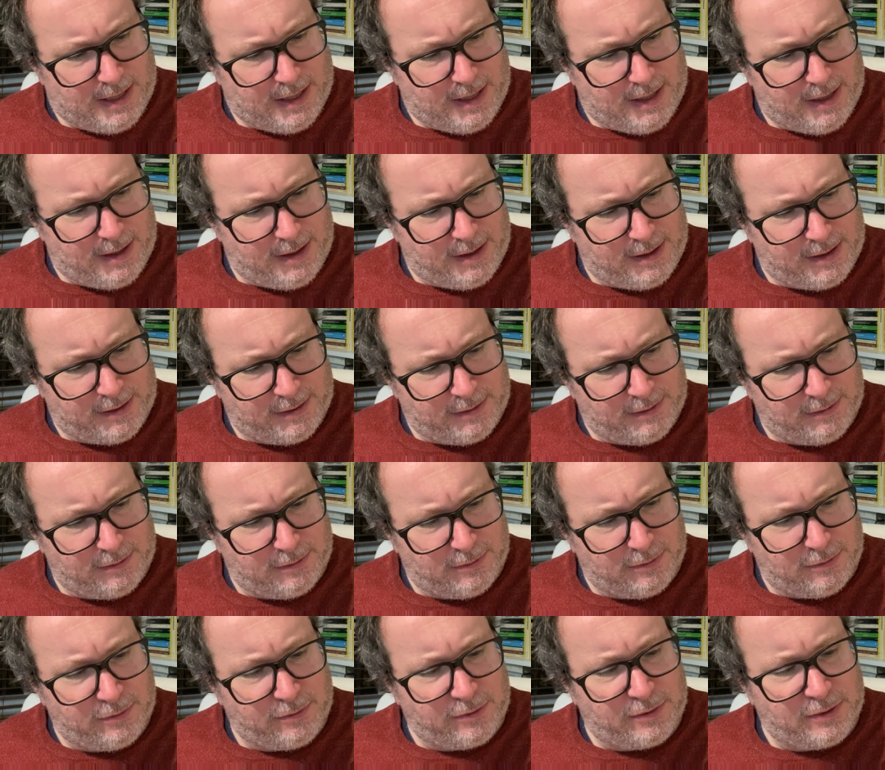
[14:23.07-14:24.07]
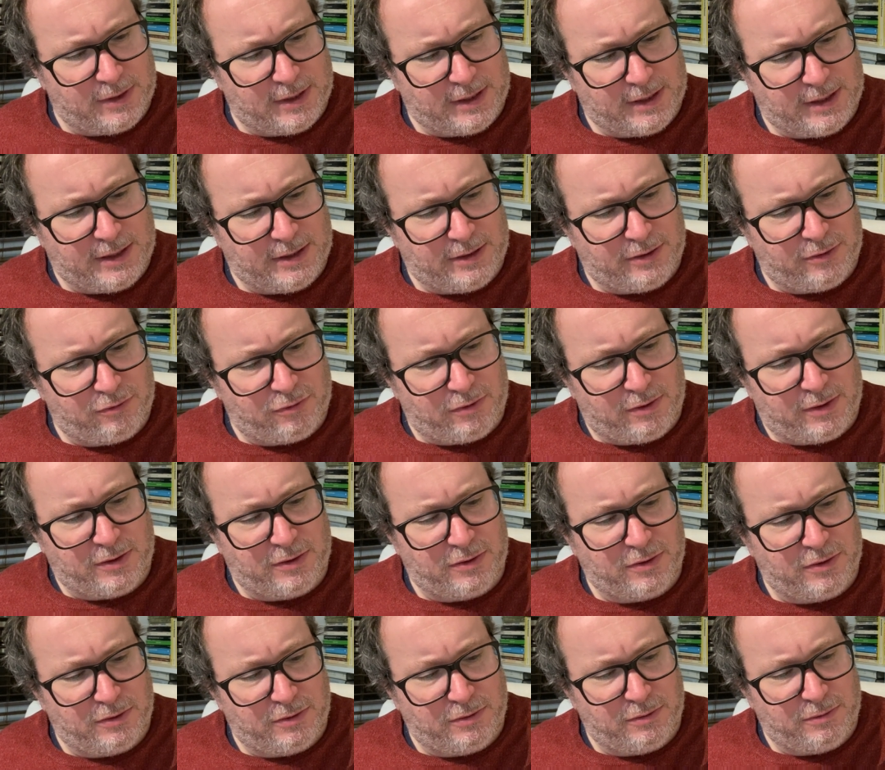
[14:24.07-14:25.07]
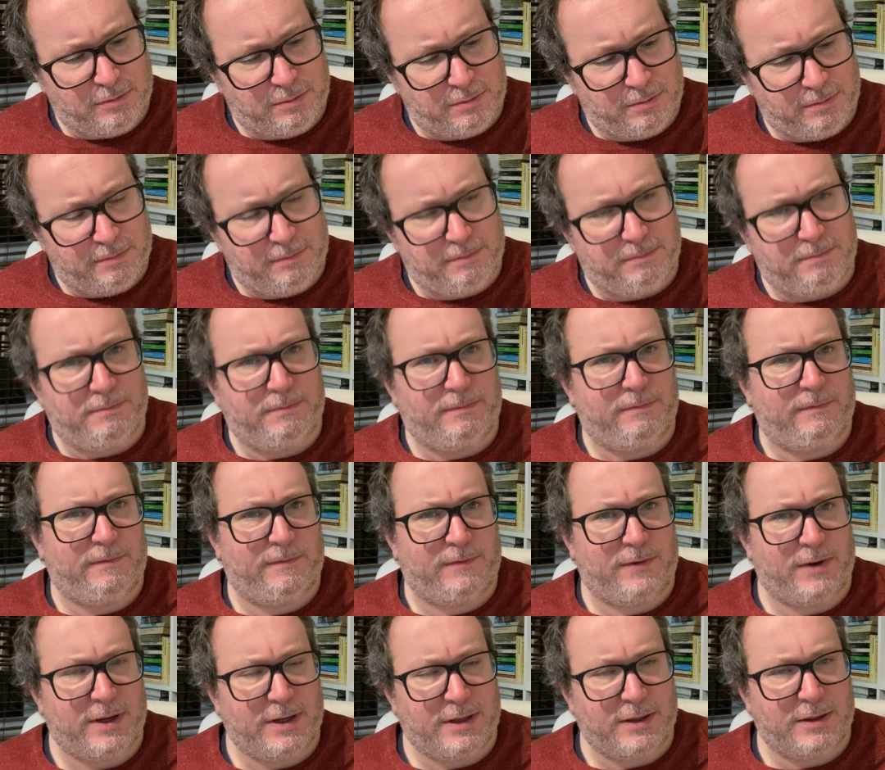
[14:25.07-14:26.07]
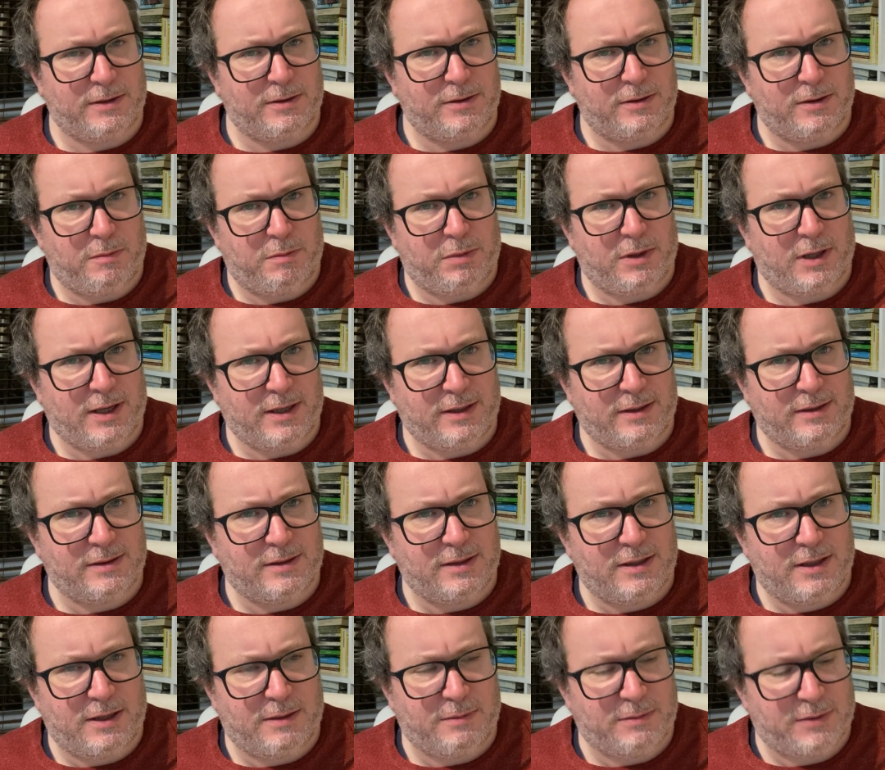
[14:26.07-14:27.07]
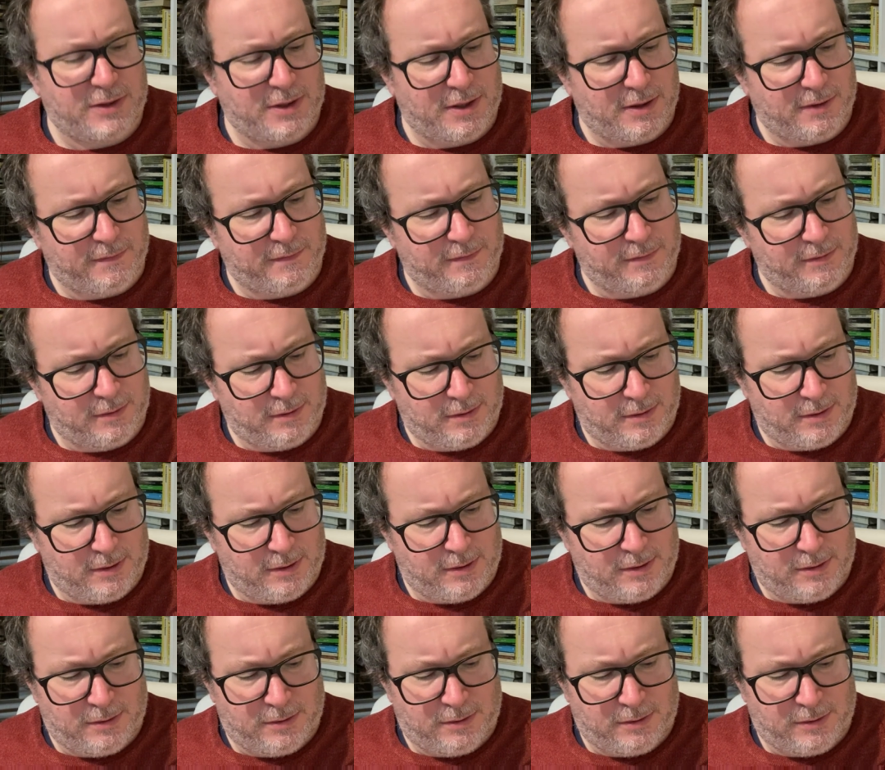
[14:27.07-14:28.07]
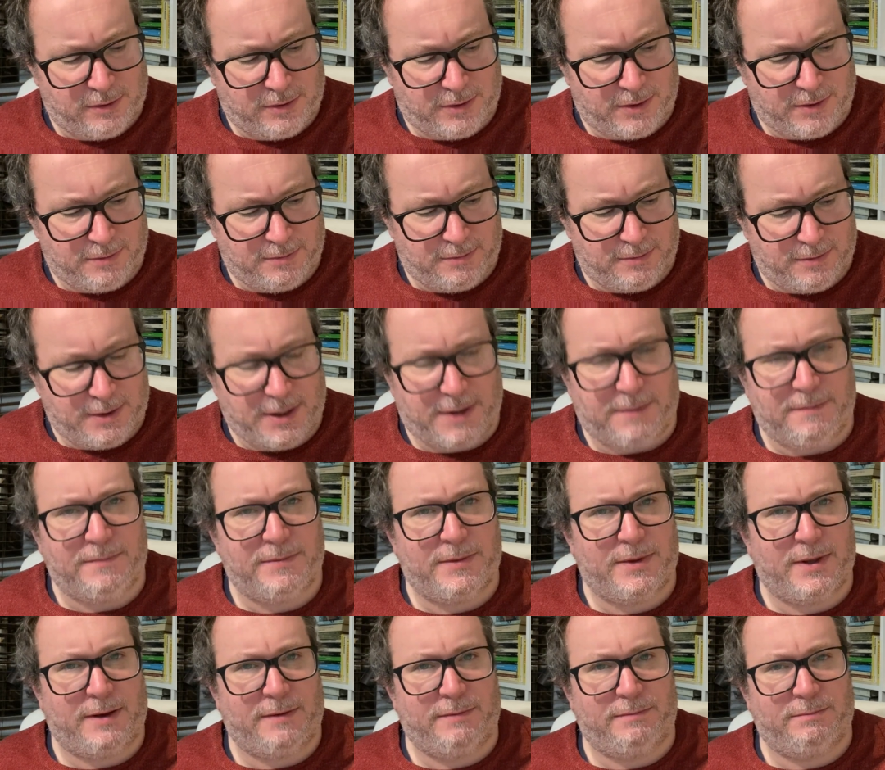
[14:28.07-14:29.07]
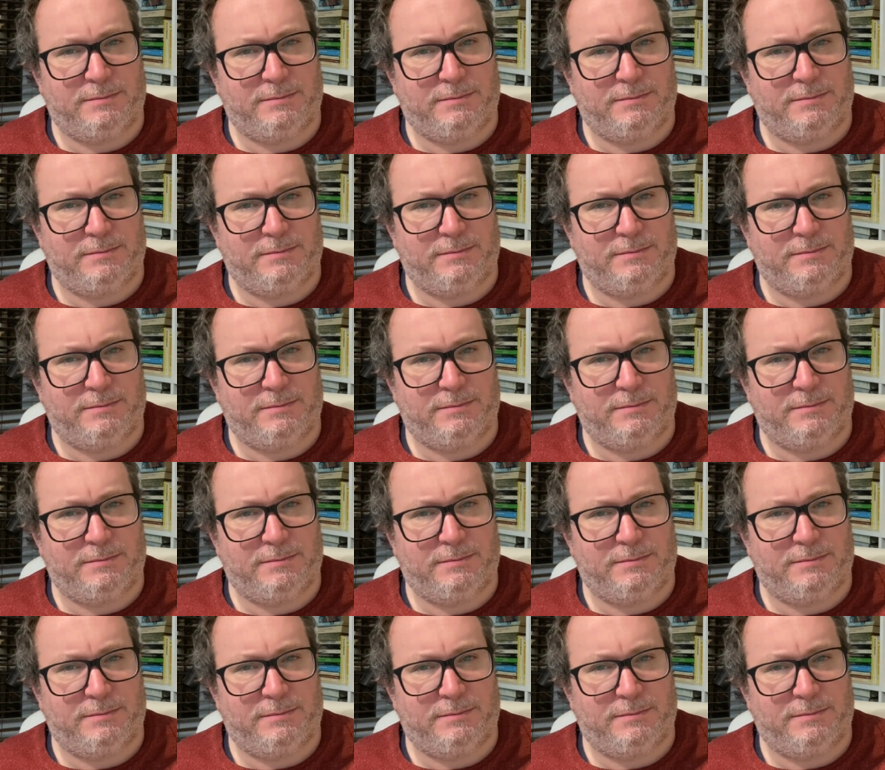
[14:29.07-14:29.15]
and looks like he's trying to find the place himself. So yeah, that